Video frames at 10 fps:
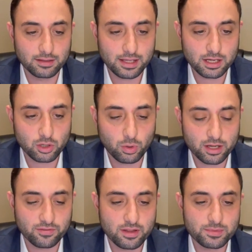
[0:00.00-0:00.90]
They
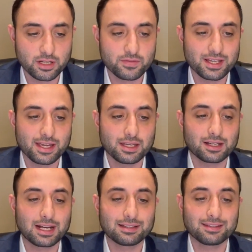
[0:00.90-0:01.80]
acquire for themselves a
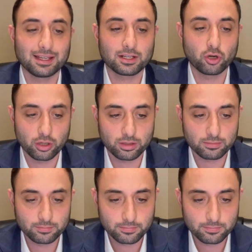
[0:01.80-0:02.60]
kategor.